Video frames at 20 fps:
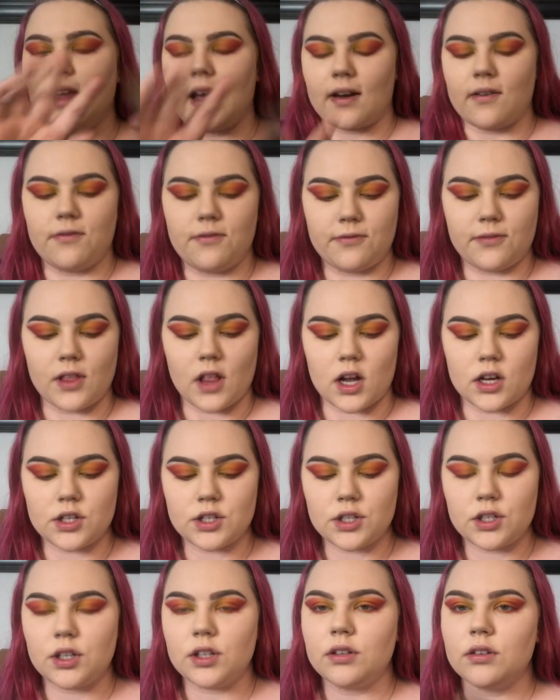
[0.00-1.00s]
like
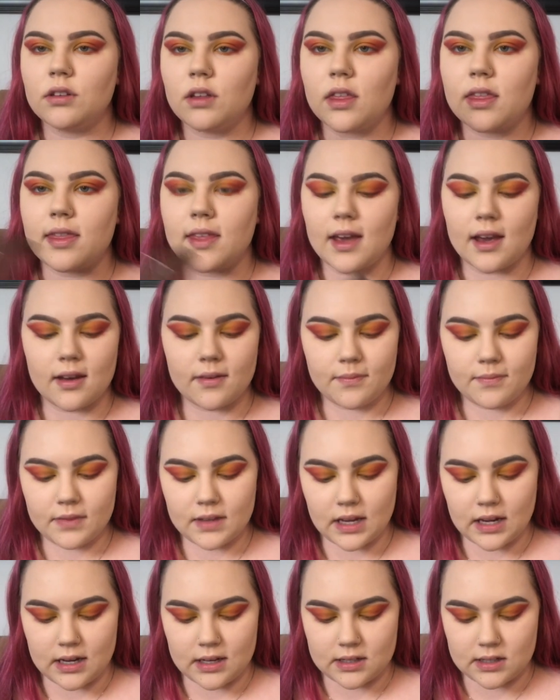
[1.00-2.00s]
flushed thing,
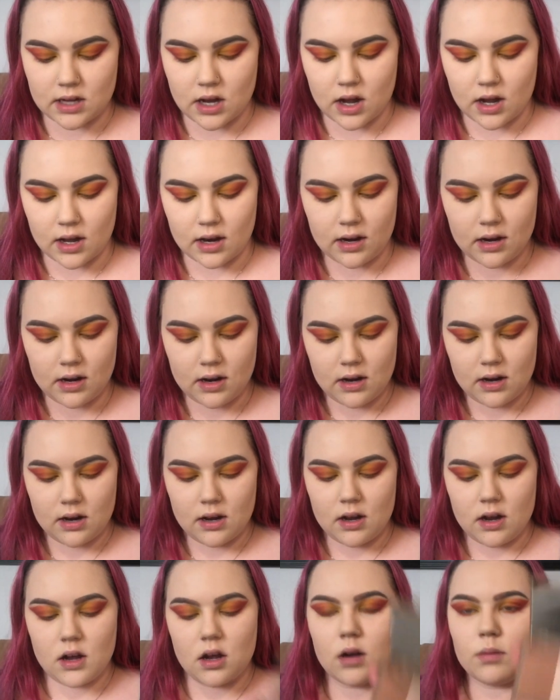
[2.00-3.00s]
and it's got
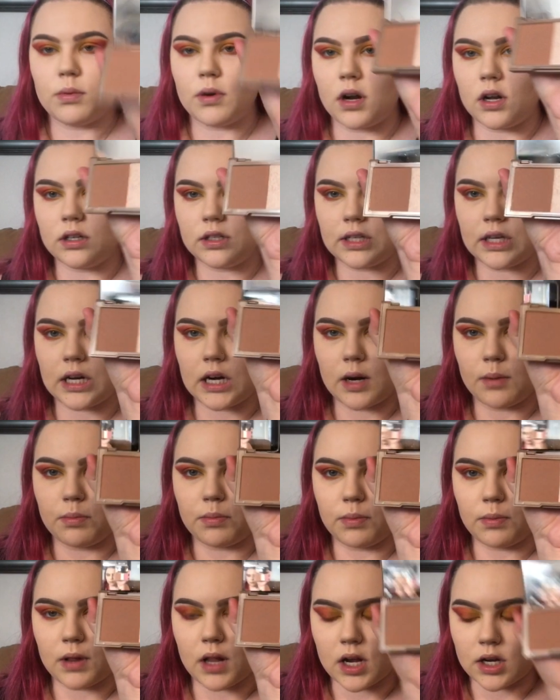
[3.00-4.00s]
a bronzer, a
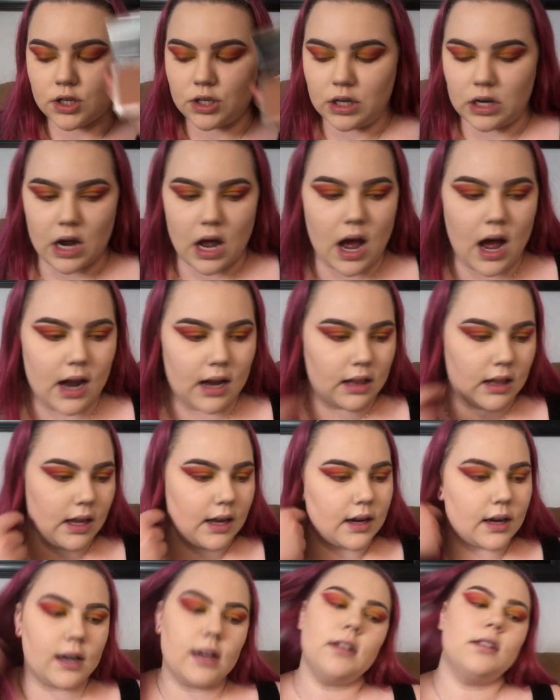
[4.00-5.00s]
blush, and a
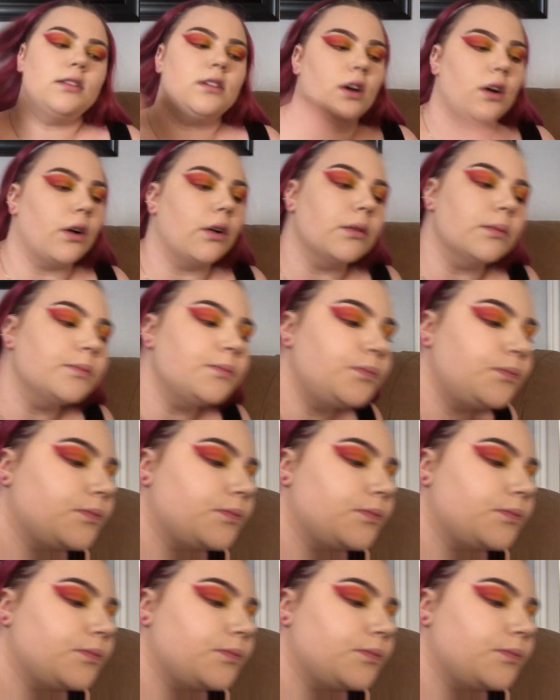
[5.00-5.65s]
highlighter. So